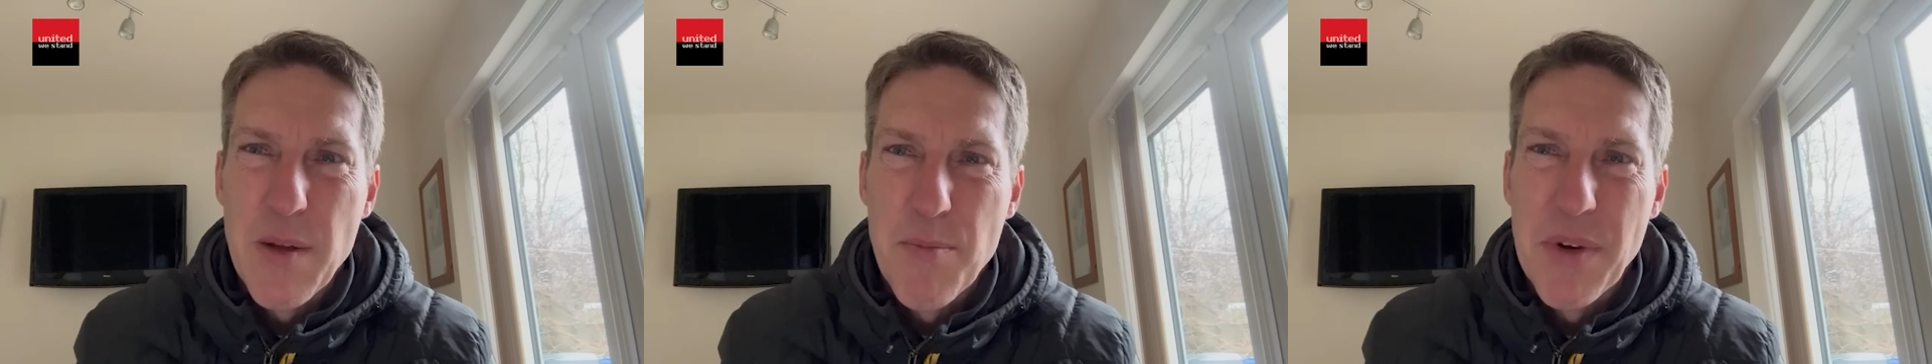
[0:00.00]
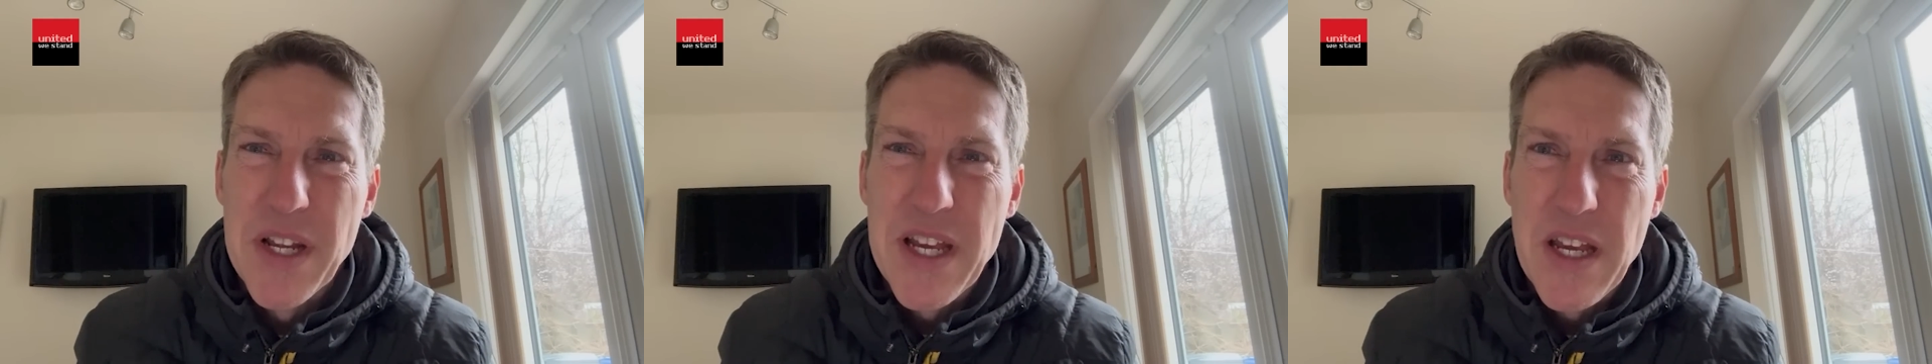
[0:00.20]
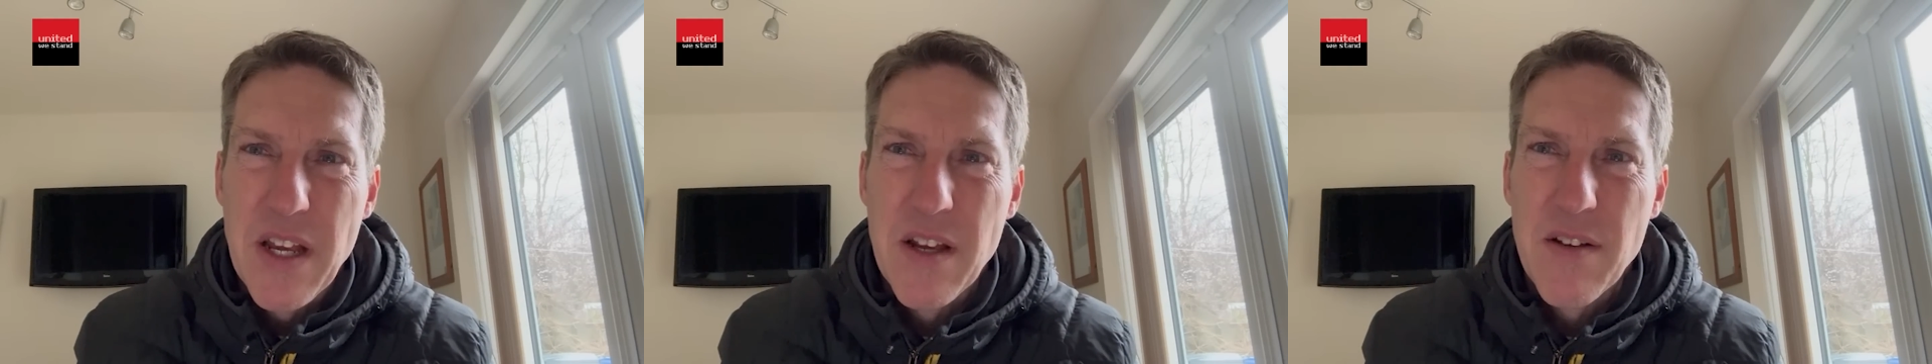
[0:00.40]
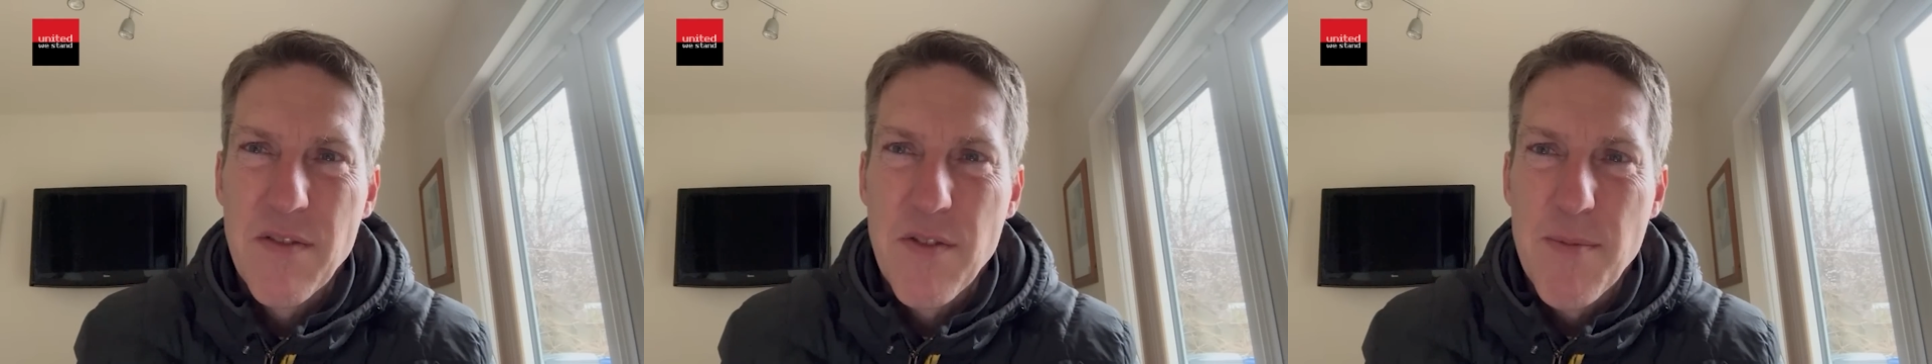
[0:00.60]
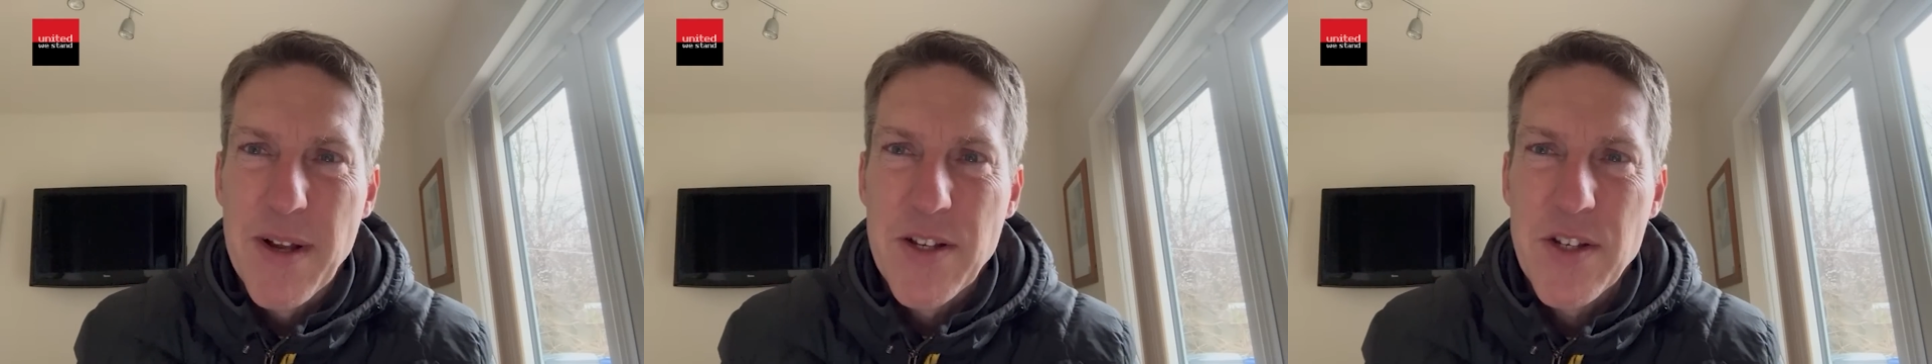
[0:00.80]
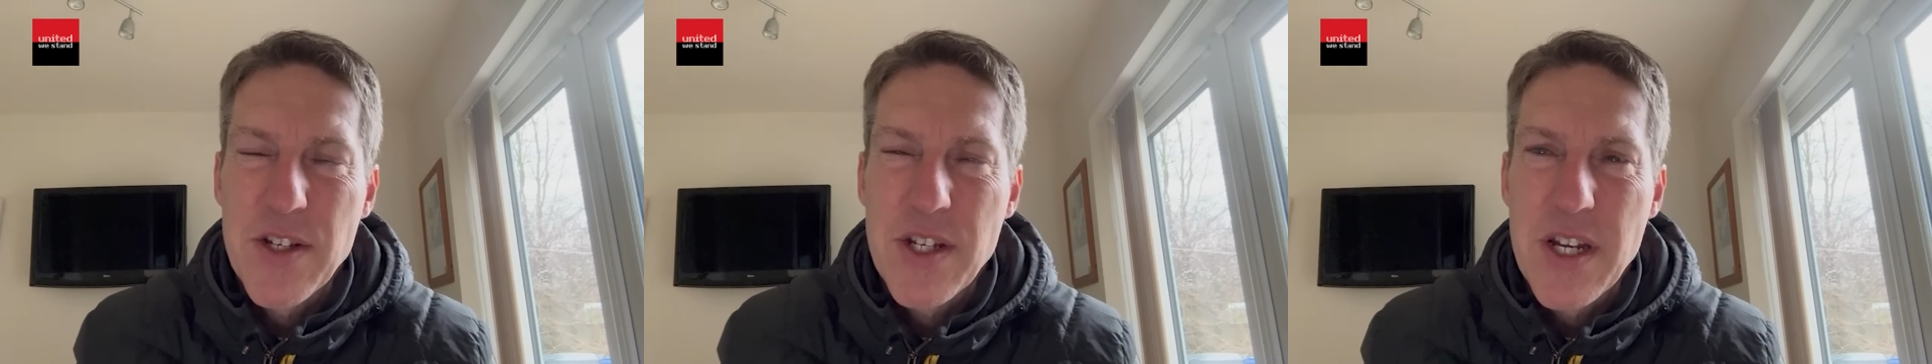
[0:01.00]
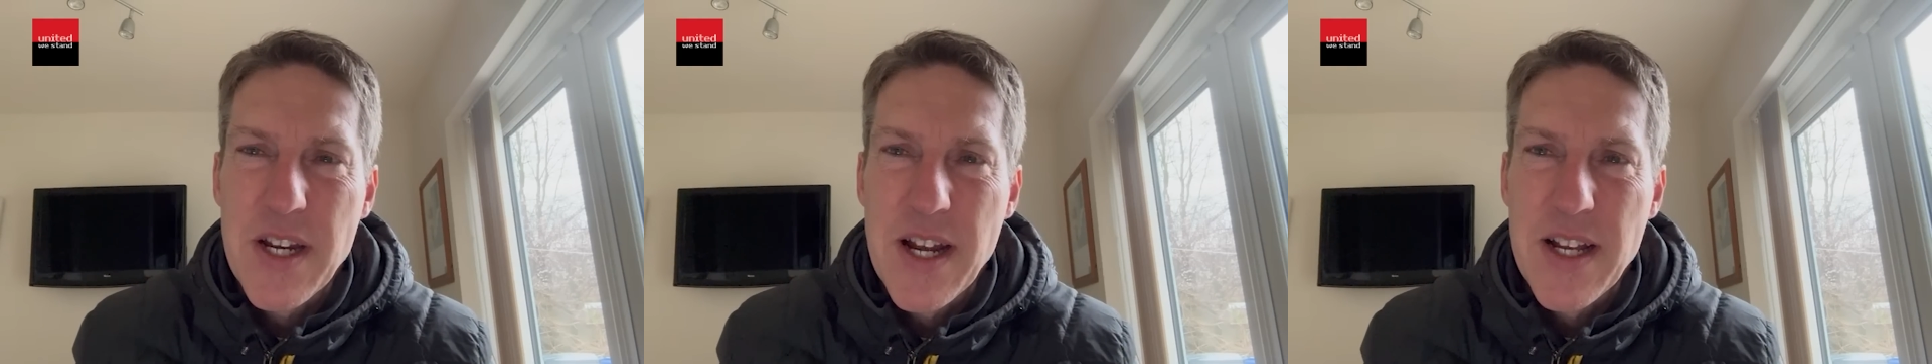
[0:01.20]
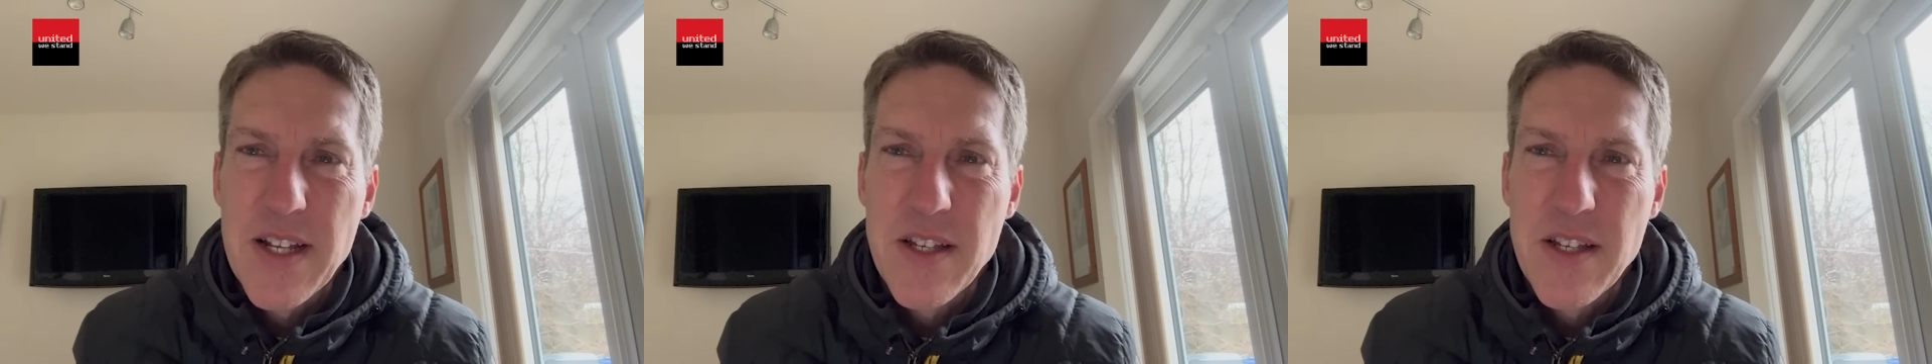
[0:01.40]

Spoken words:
bleak for Manchester United's